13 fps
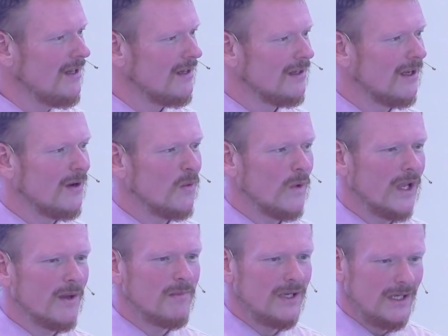that we
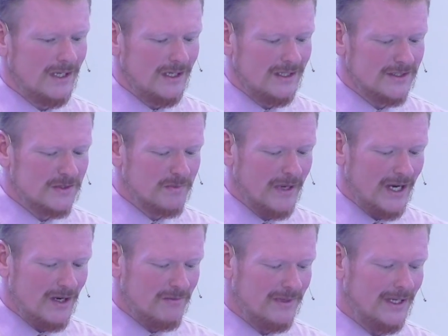can be
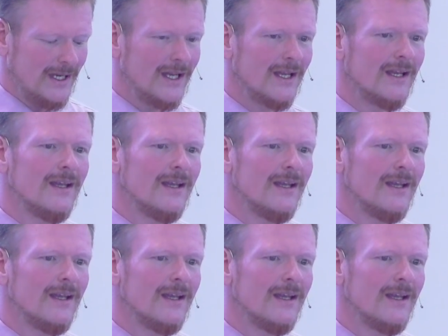inspired by.